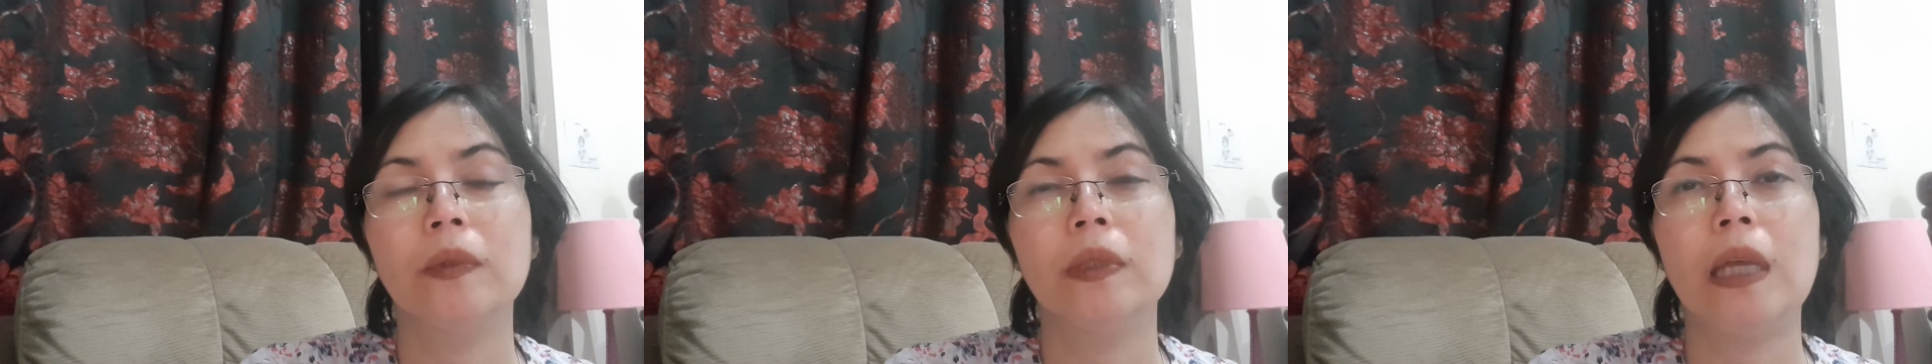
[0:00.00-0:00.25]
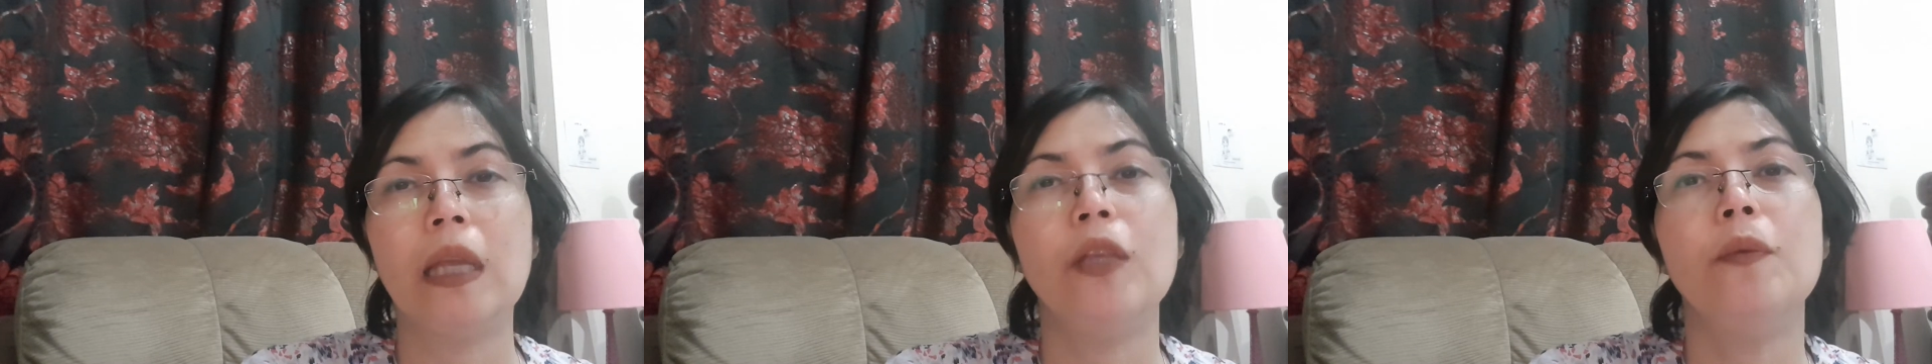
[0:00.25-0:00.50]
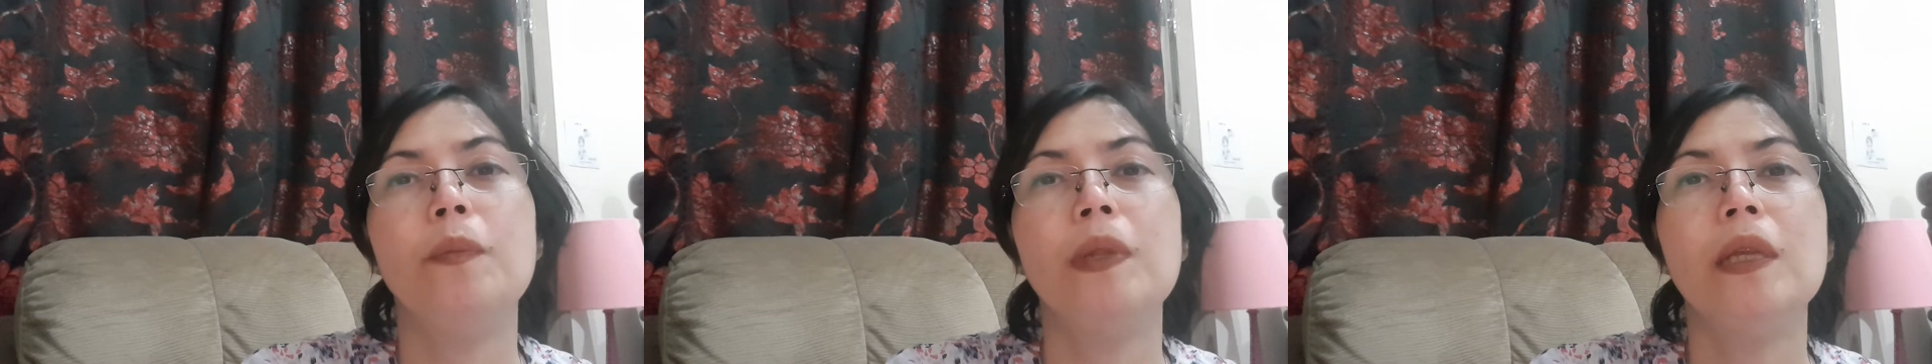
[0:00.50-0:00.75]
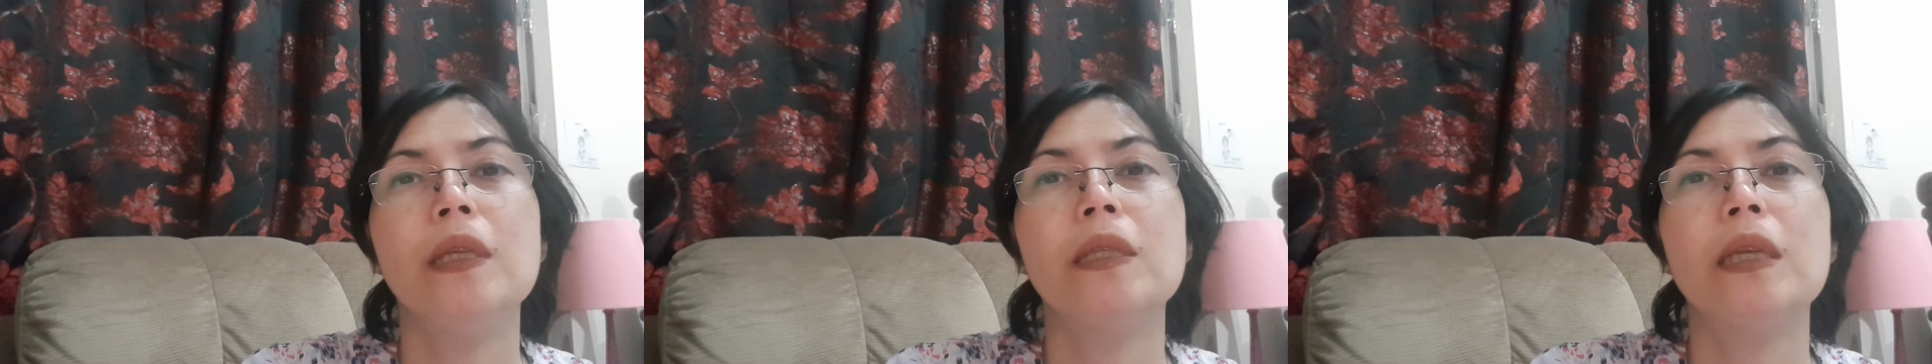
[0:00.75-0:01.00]
Can you
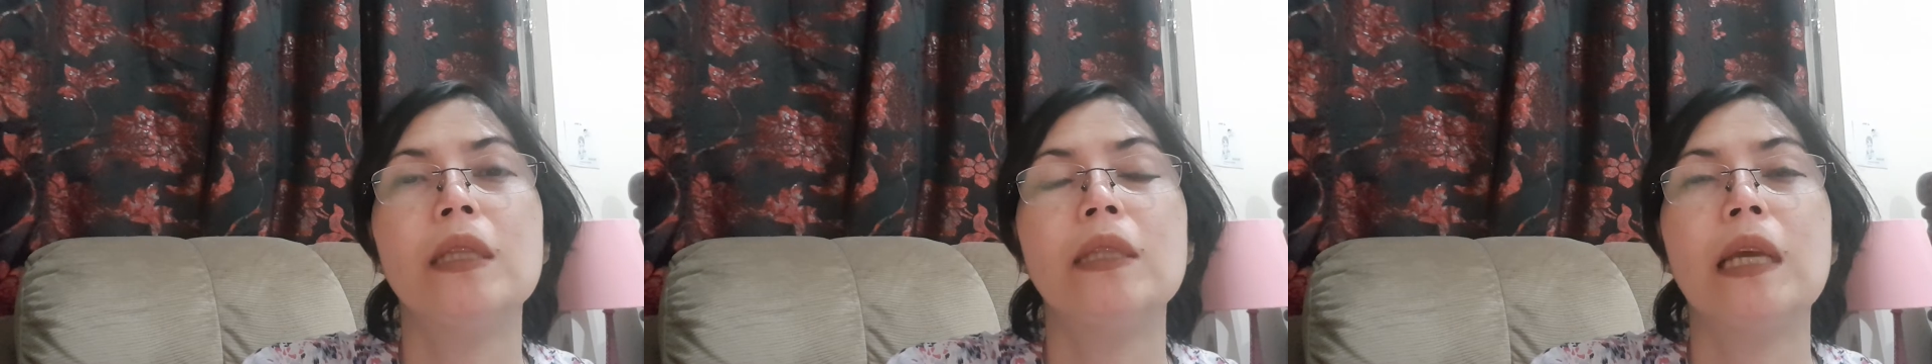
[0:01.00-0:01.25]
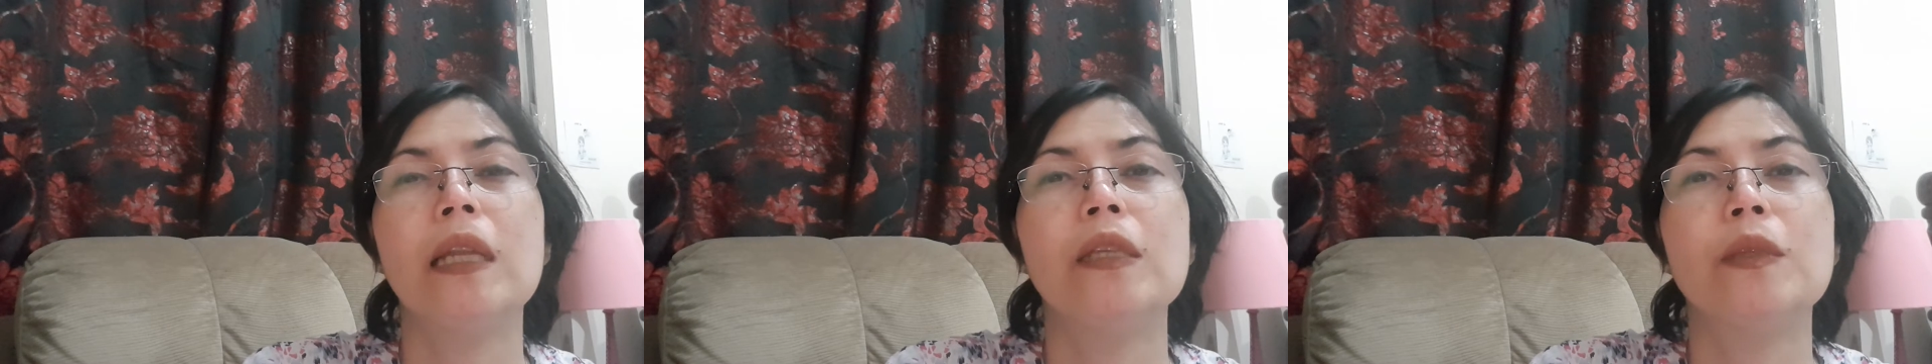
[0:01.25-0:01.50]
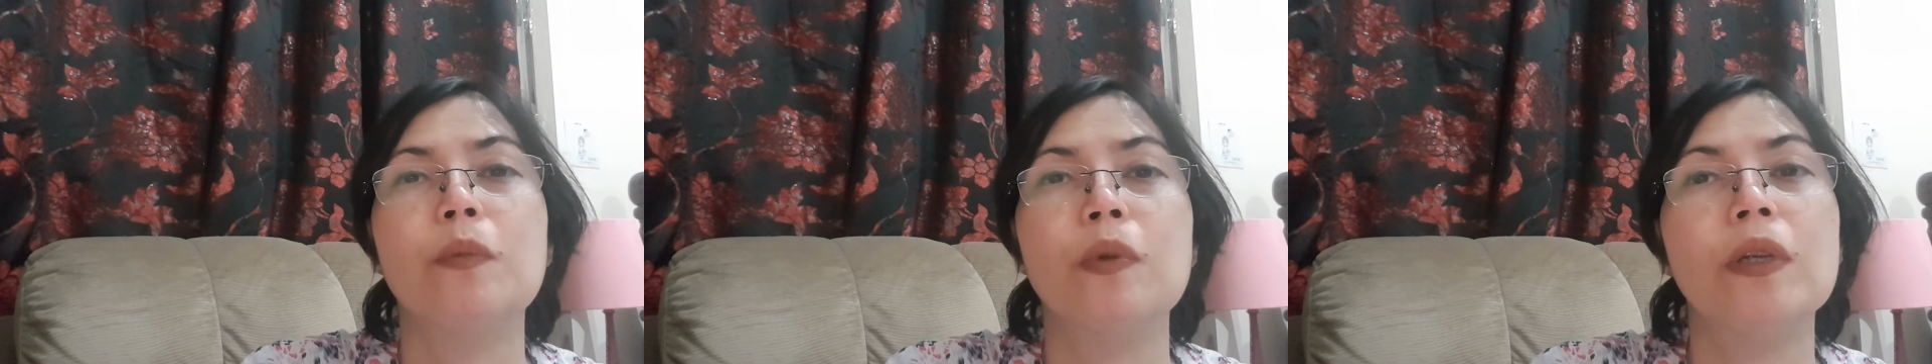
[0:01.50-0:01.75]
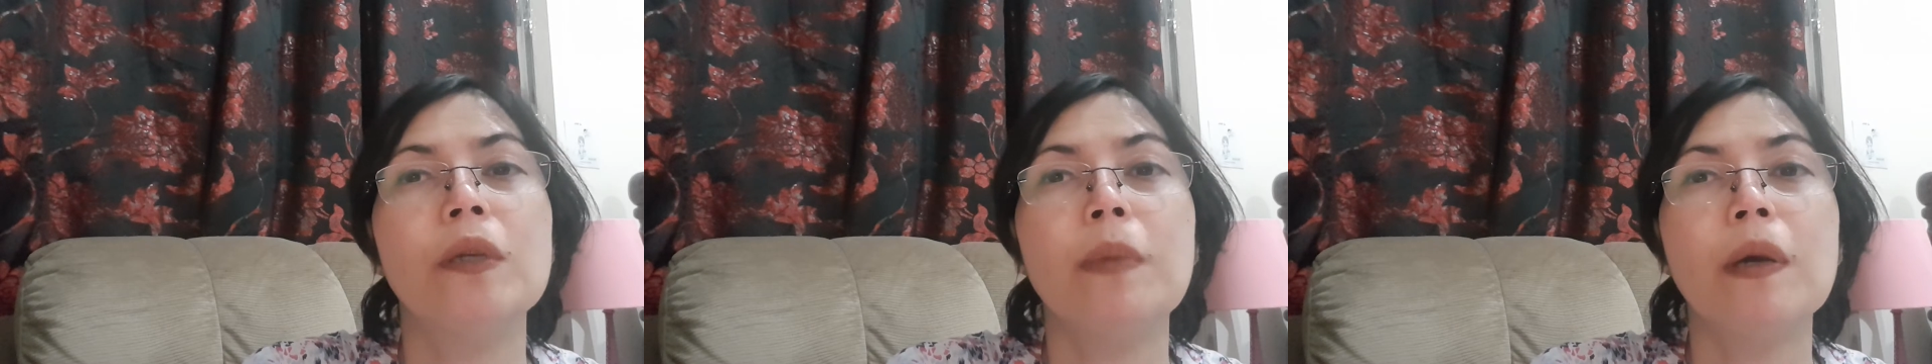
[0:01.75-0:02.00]
please tell us
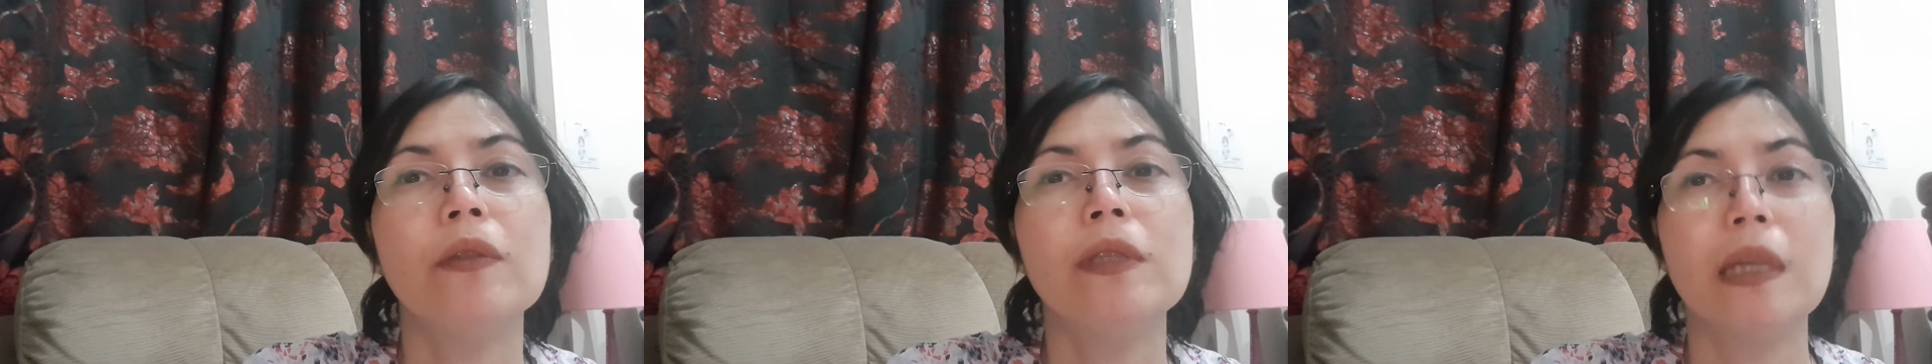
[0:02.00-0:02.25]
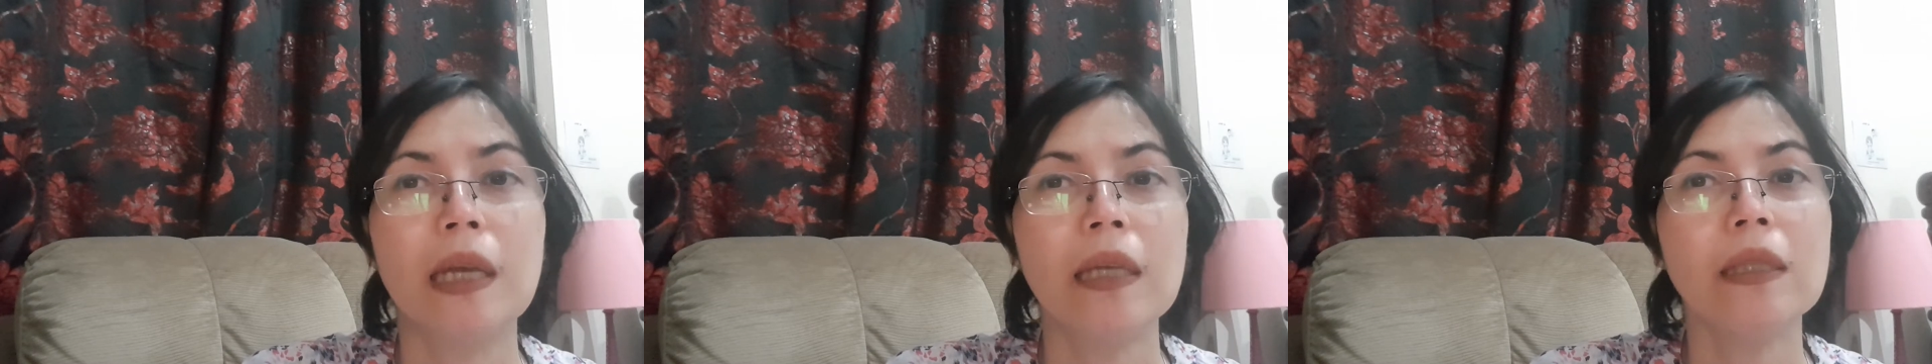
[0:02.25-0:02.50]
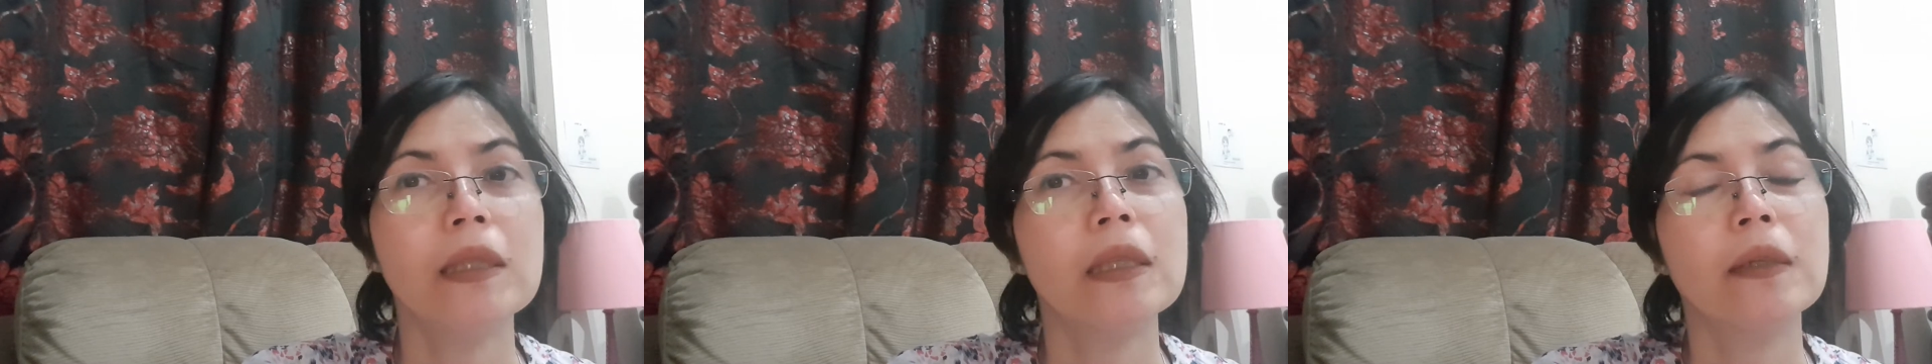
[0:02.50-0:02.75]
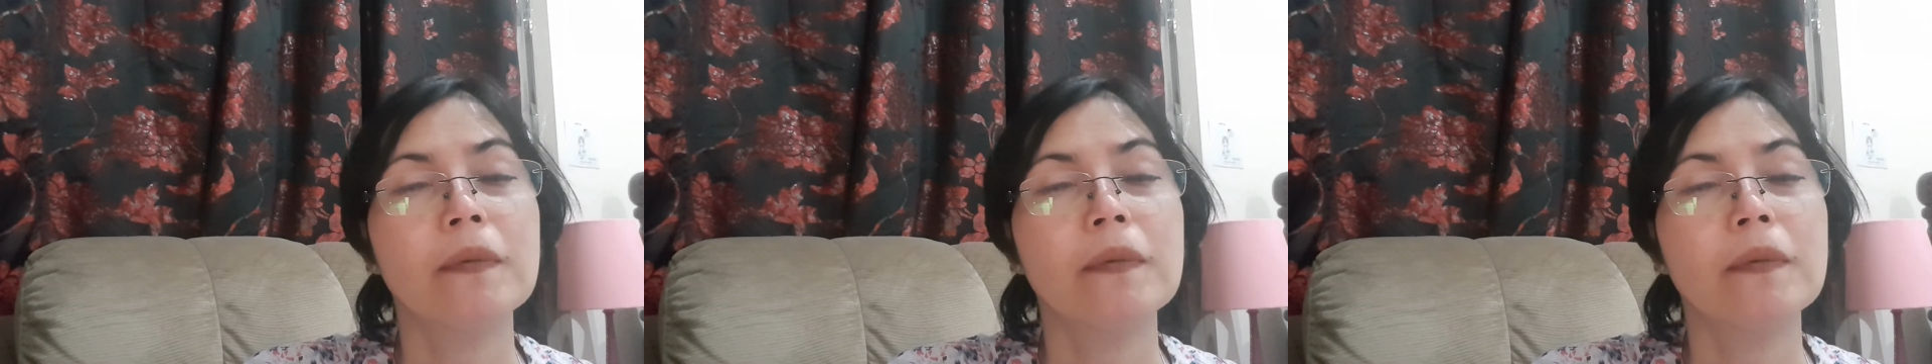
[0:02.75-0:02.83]
more about that?